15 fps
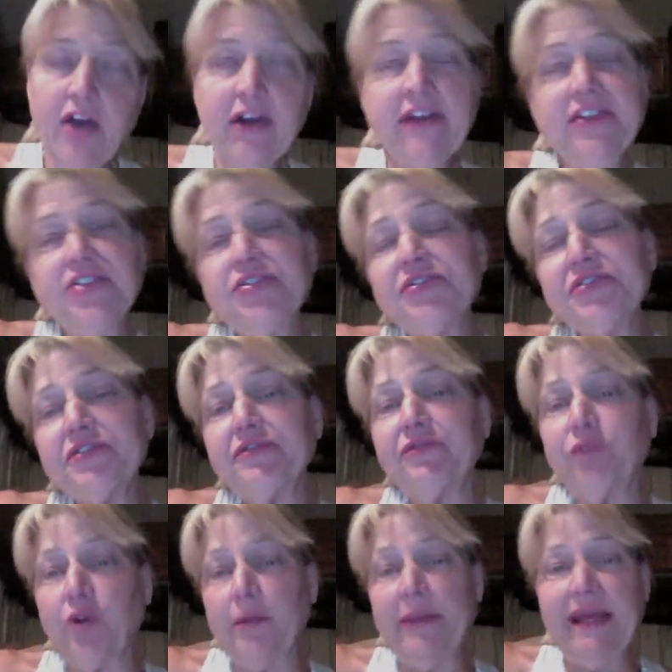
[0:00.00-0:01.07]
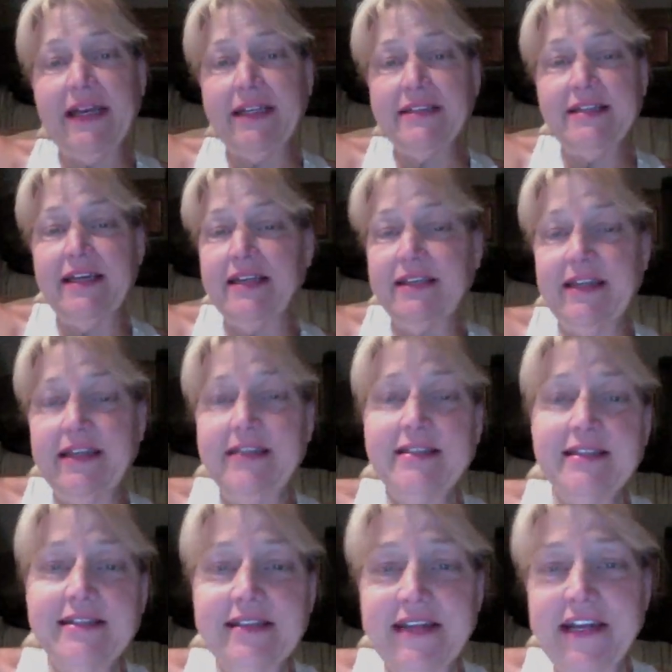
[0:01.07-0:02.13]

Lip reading: Okay, the use of formatting techniques is